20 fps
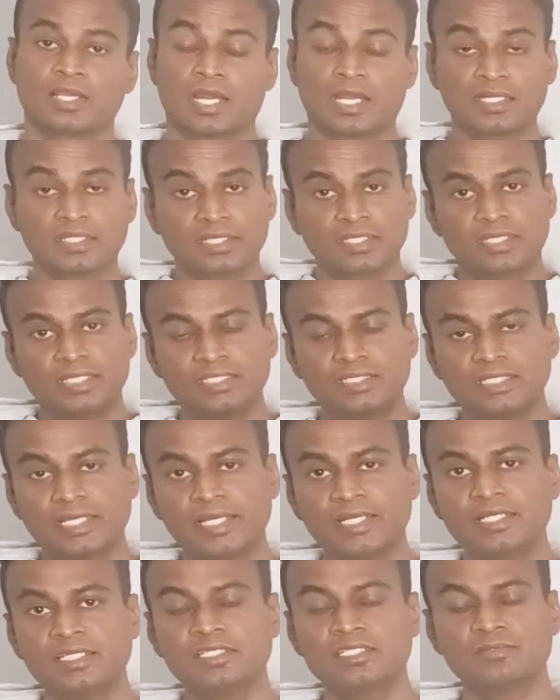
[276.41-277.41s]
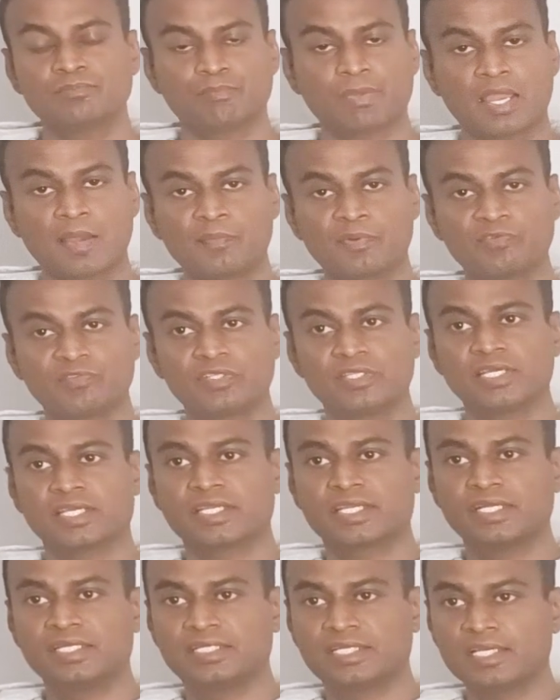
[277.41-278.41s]
and the kit ID is mapped with the
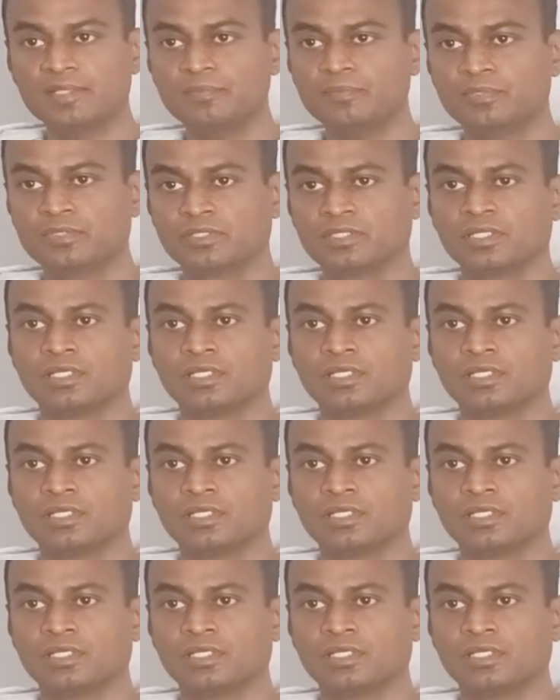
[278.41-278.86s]
kit type,